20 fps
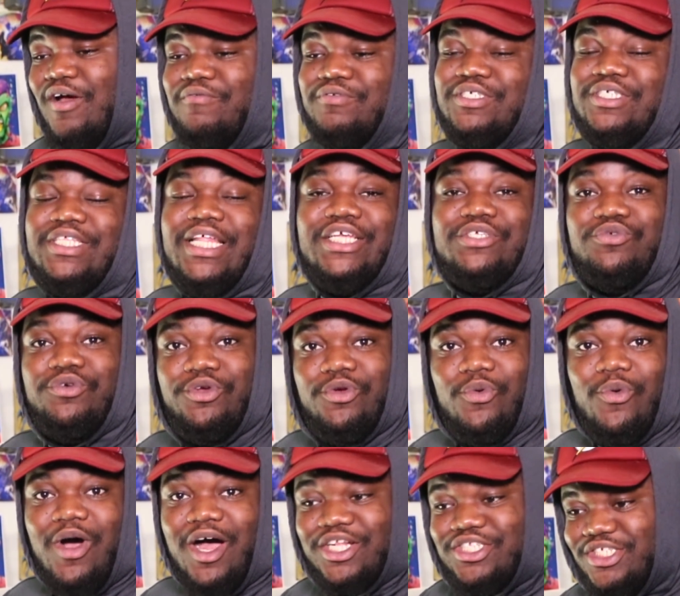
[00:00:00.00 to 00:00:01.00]
Obviously, that's why
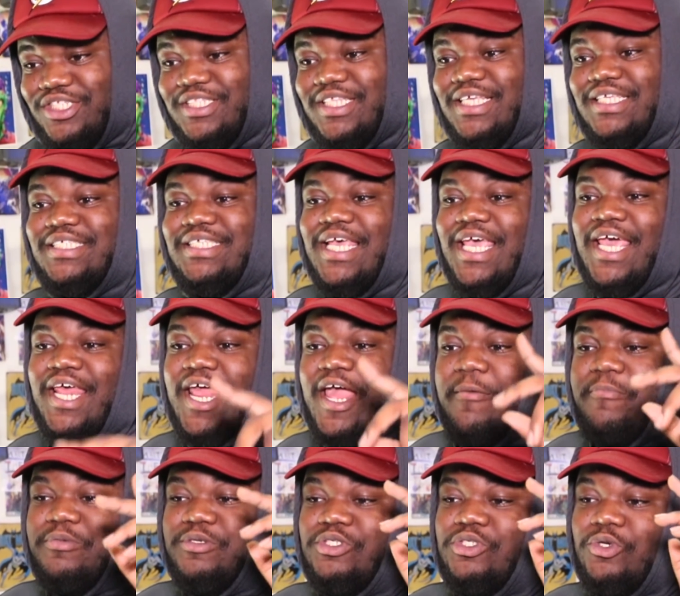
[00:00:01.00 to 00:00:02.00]
you're watching this. And
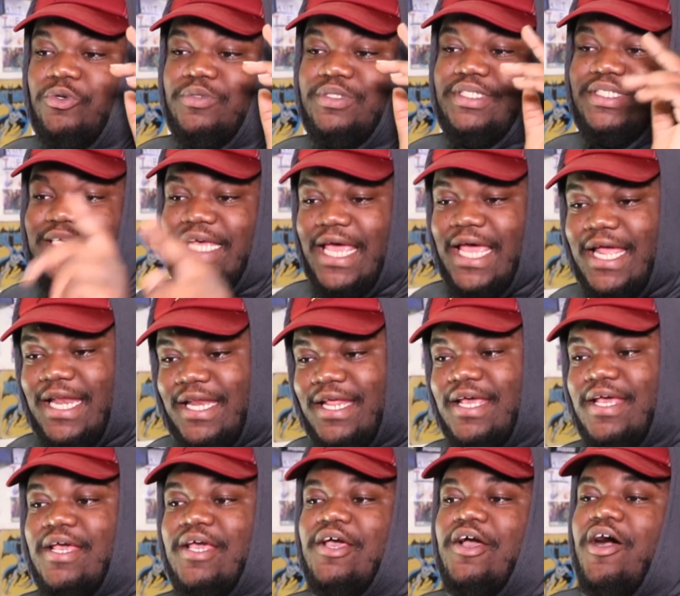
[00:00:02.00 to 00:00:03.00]
episode 10
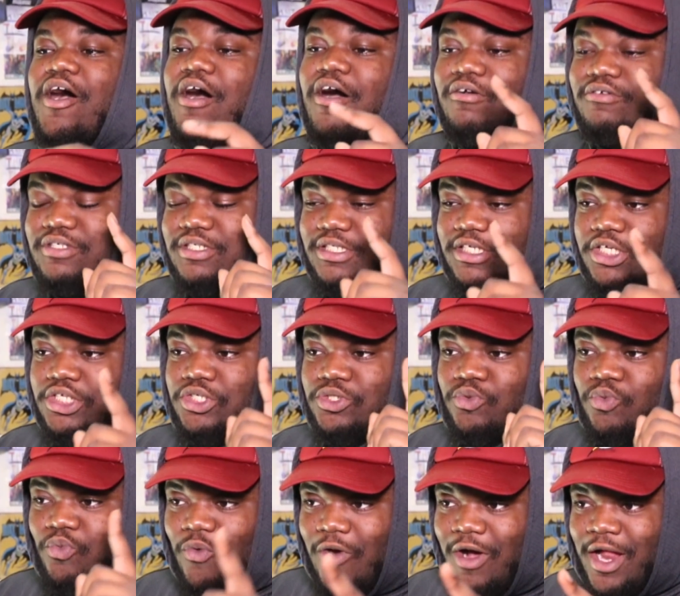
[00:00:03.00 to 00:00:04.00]
of
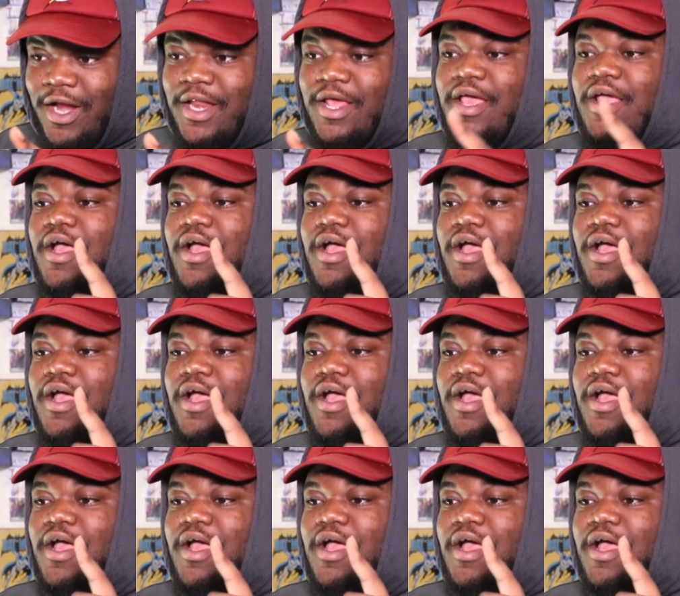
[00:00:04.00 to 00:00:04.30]
season 1,